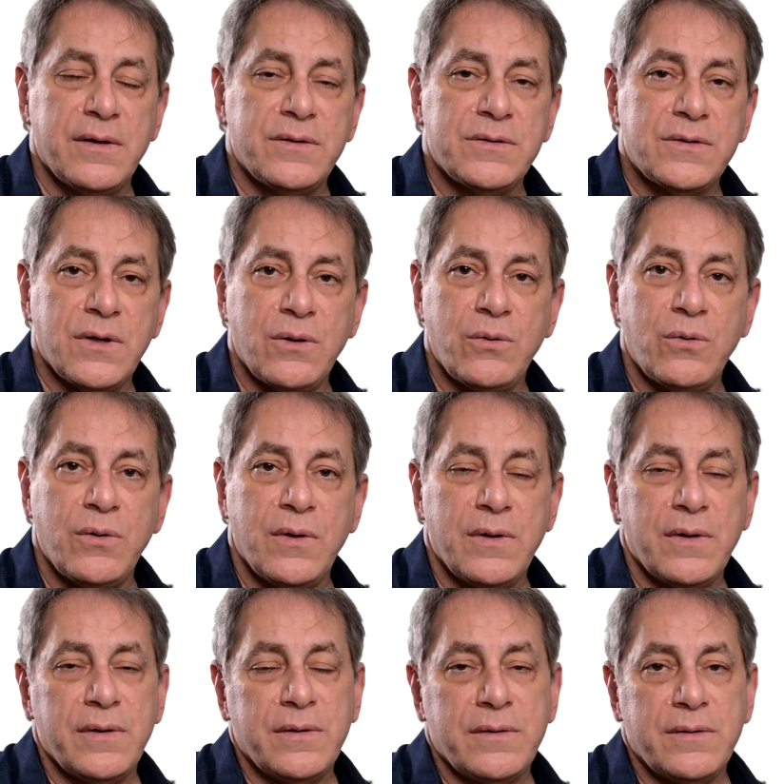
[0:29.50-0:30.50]
So
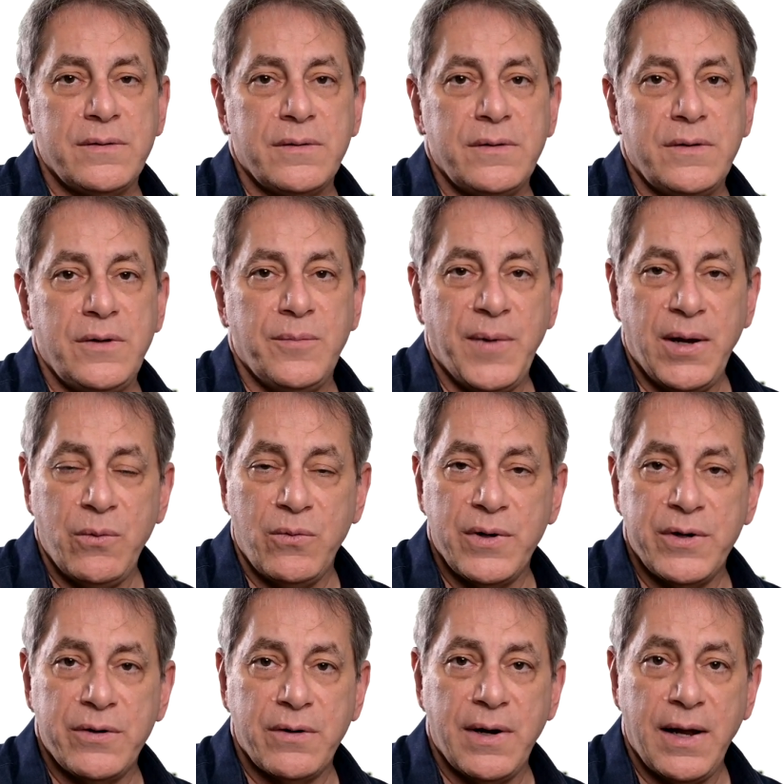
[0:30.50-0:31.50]
you might
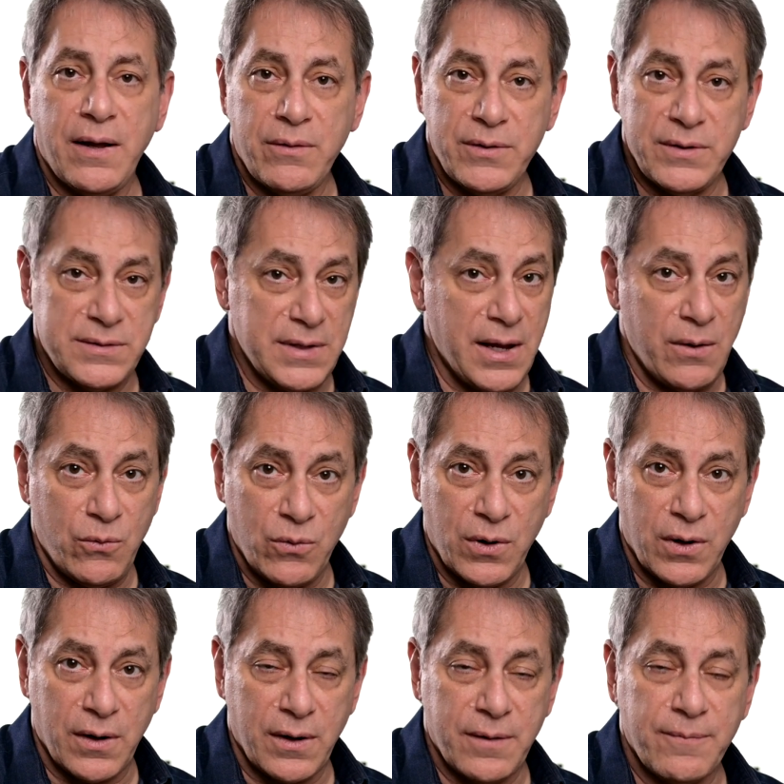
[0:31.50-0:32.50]
wonder how does that
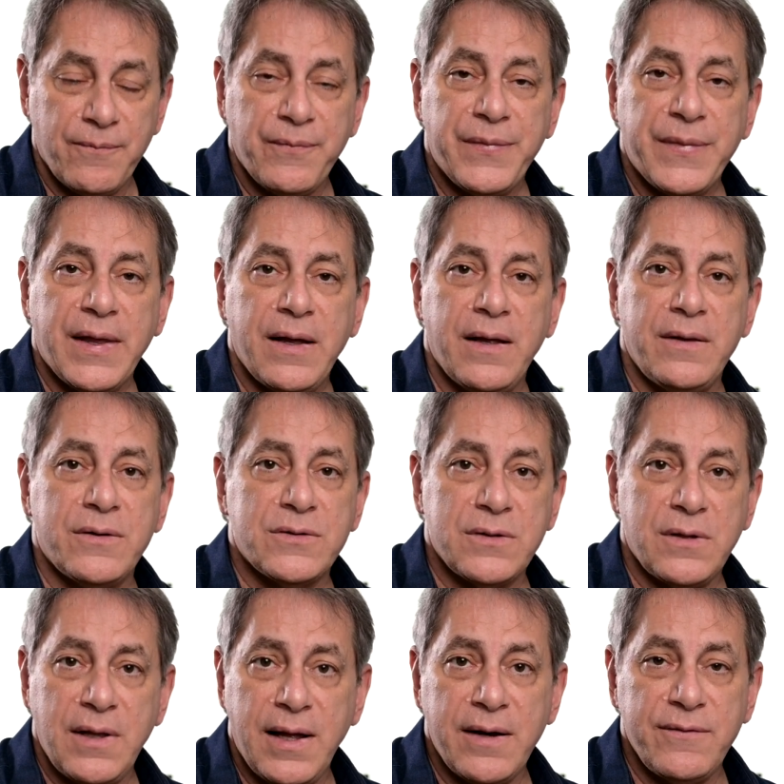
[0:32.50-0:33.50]
work? And there's
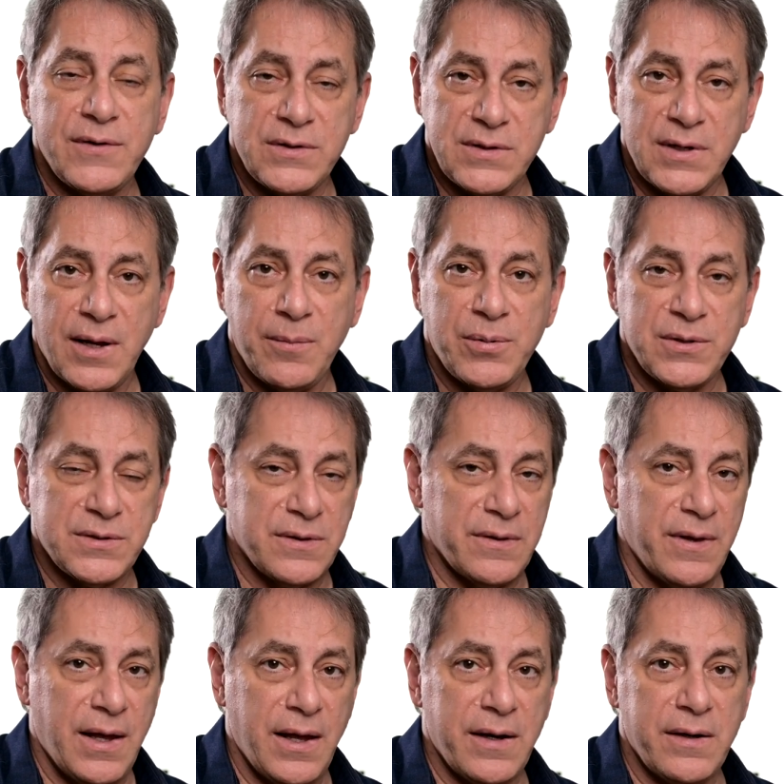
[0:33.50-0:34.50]
a lot of examples of
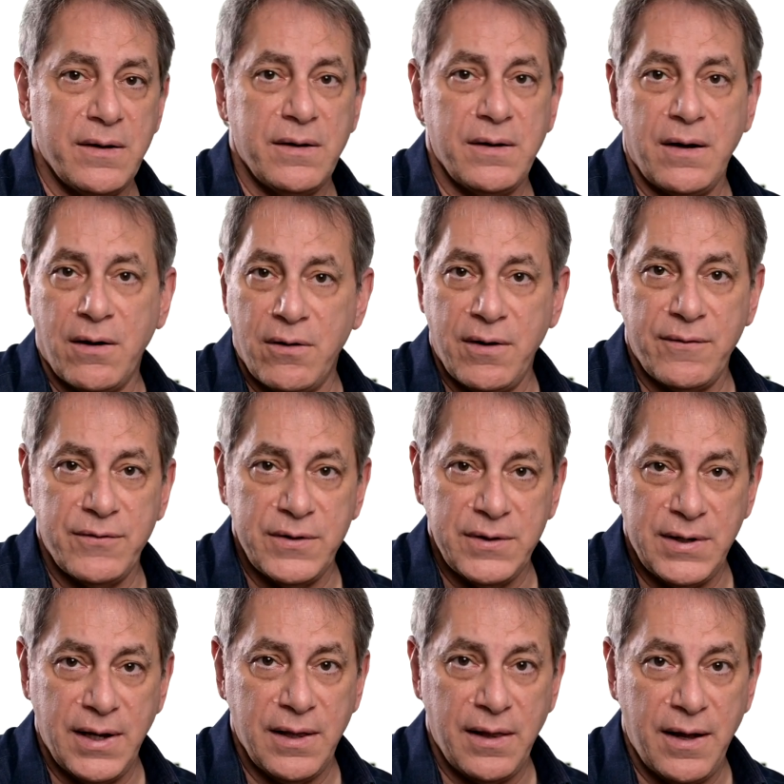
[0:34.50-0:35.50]
that in our
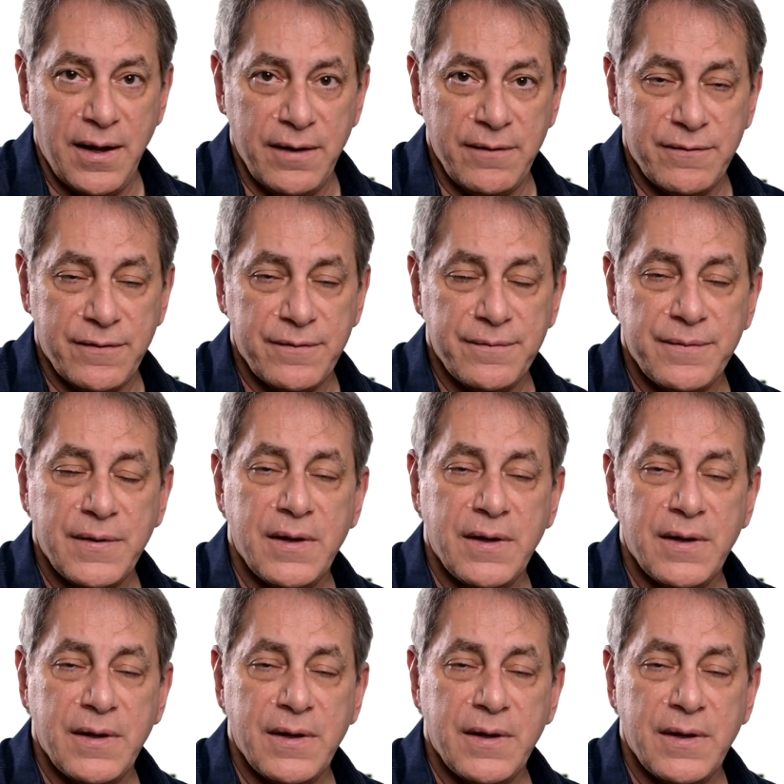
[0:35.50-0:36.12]
everyday life.